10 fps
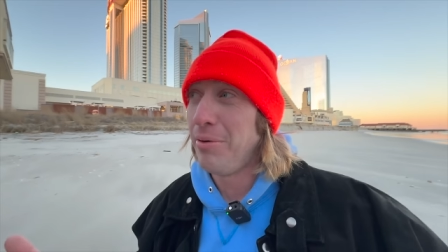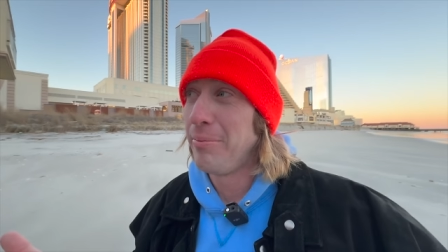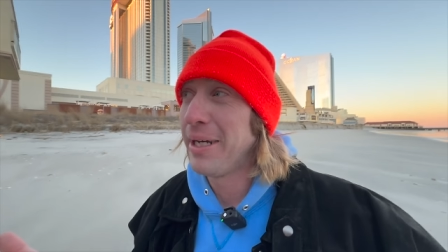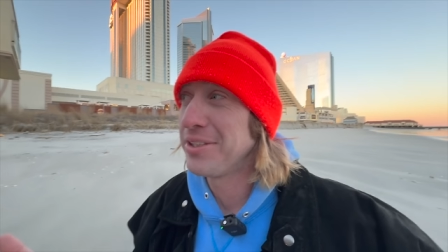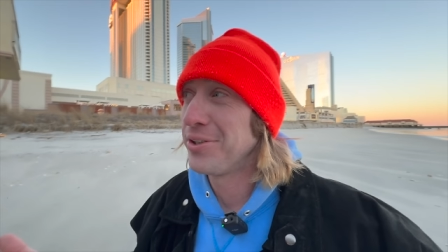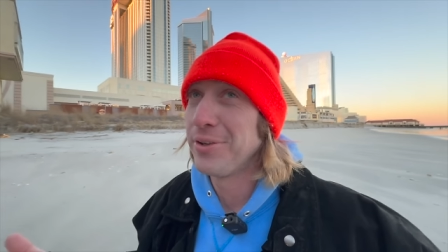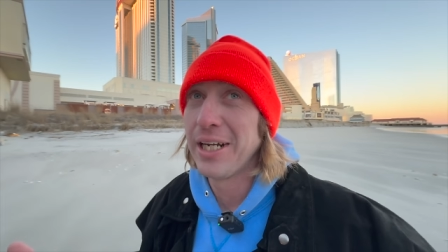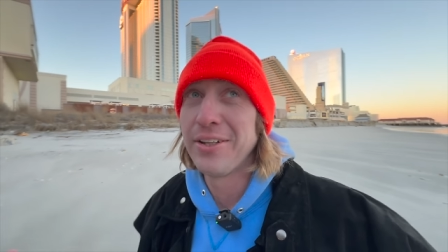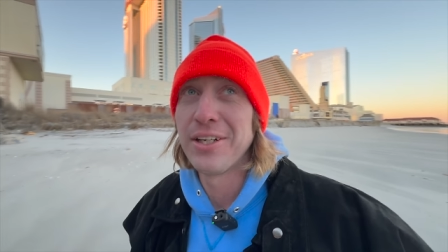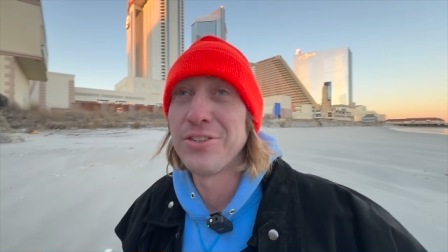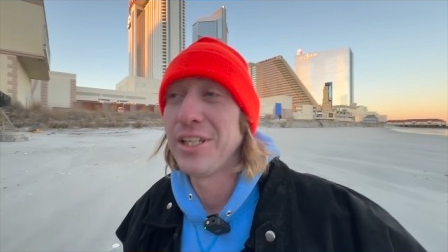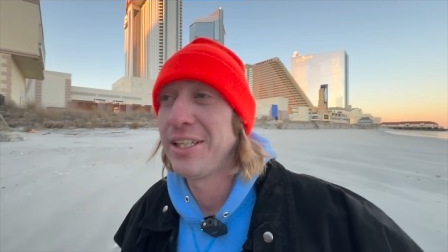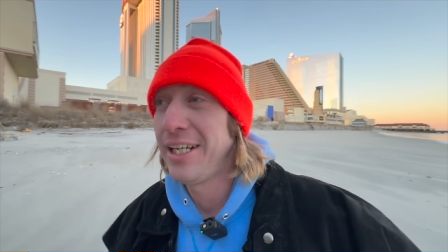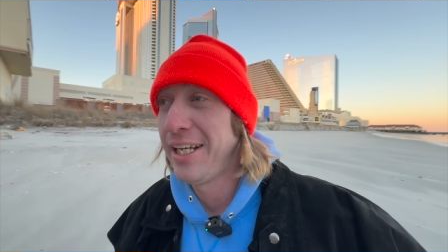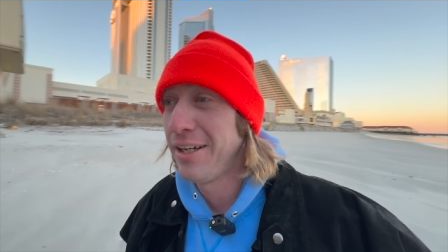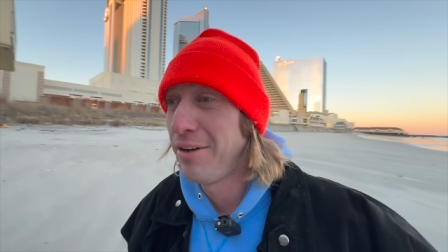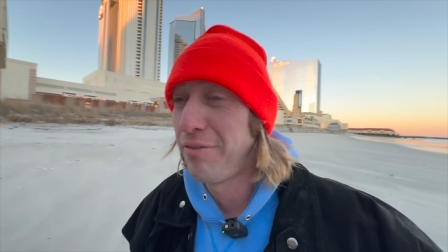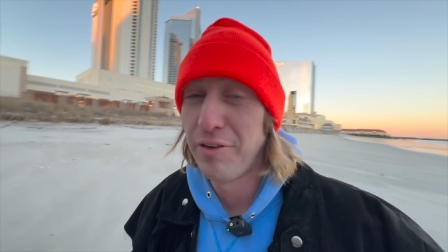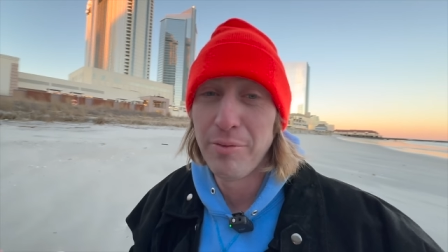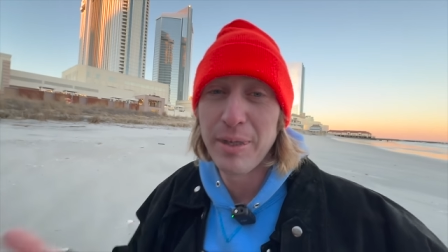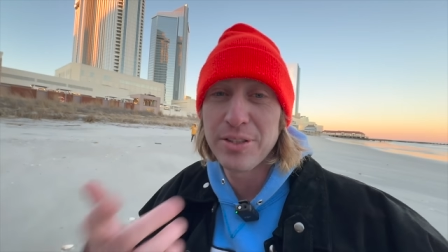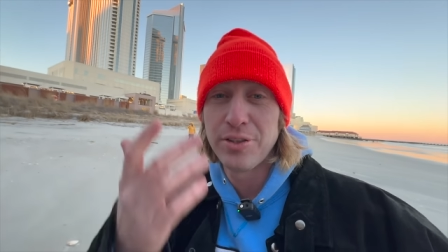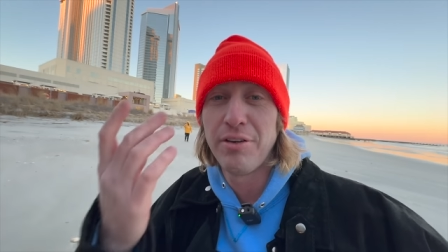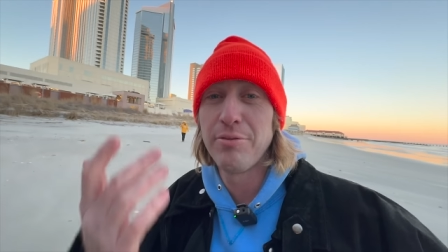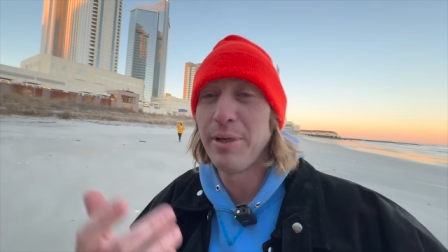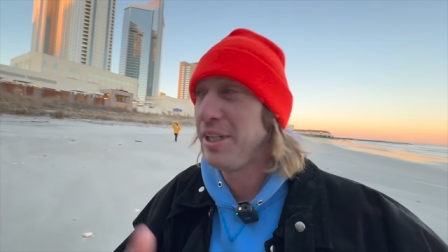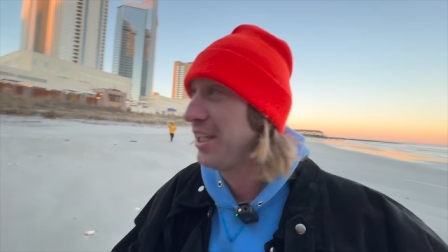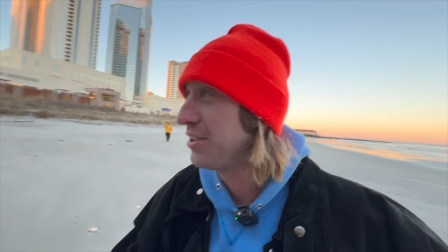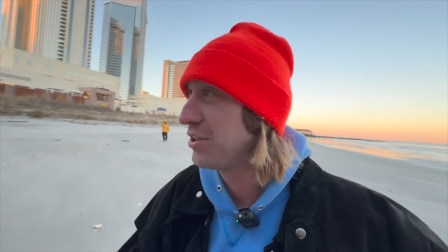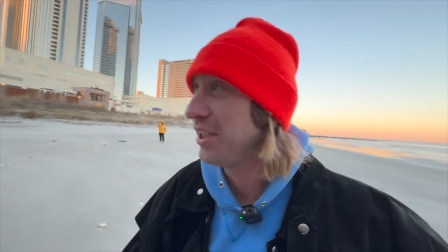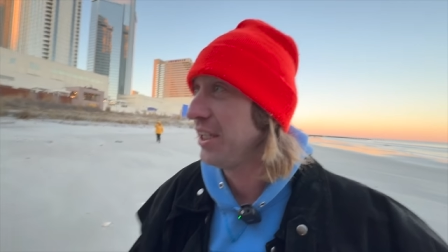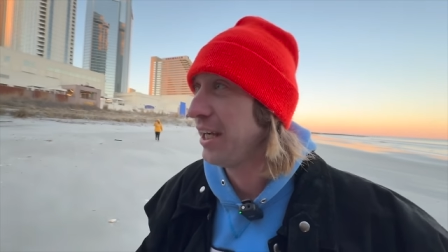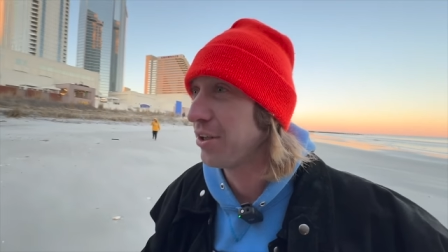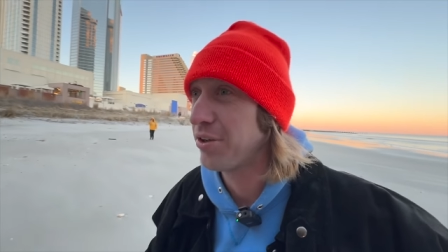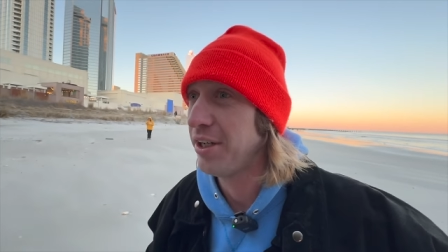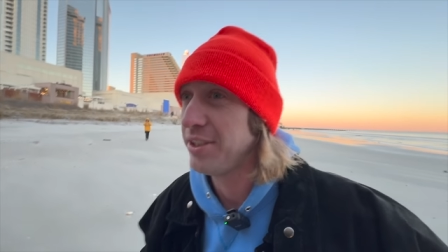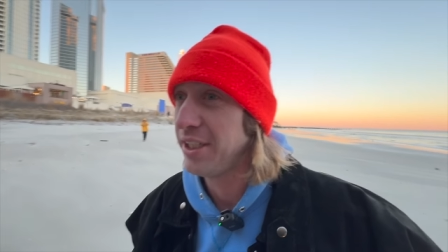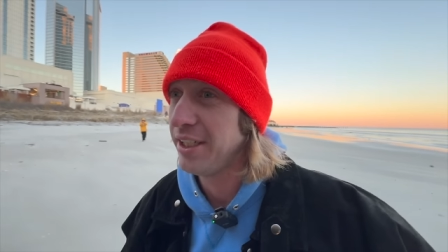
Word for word: I'm about to go down there and check that out and film it so everybody can see how crazy it